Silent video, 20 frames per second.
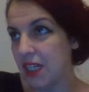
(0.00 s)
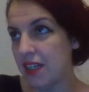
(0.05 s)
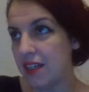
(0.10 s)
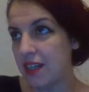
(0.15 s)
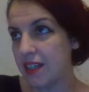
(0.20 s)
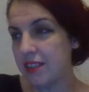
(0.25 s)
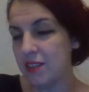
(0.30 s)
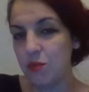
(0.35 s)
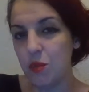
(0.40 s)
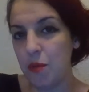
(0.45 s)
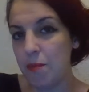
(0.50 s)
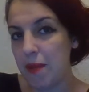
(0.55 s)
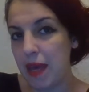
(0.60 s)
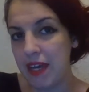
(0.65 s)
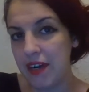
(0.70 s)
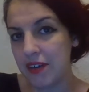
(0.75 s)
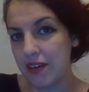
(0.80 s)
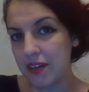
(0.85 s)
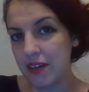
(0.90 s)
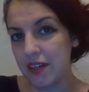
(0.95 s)
Because it won't
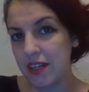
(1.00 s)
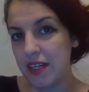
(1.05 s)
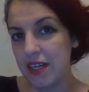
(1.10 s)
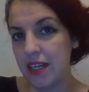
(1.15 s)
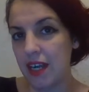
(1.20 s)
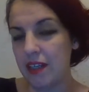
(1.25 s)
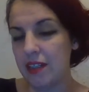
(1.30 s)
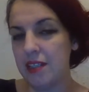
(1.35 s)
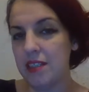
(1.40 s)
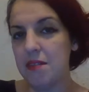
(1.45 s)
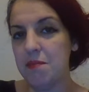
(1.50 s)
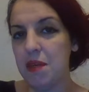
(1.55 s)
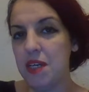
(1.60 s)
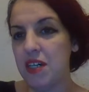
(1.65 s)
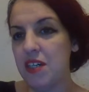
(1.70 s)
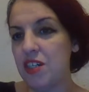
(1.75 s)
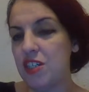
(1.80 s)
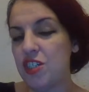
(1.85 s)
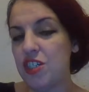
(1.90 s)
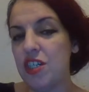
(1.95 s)
matter. It doesn't
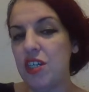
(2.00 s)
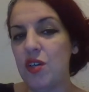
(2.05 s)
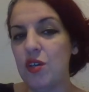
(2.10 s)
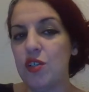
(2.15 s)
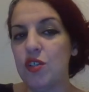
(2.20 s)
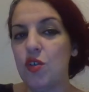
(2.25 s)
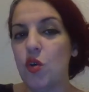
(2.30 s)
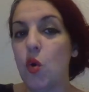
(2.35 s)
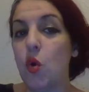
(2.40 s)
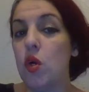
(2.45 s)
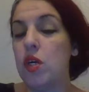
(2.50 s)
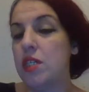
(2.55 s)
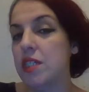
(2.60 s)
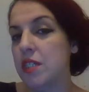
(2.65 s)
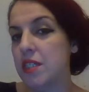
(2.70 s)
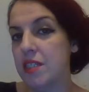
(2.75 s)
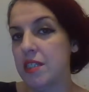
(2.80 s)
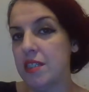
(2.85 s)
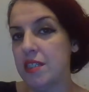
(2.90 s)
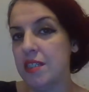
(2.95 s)
matter if she looks
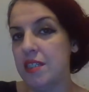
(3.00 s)
gorgeous.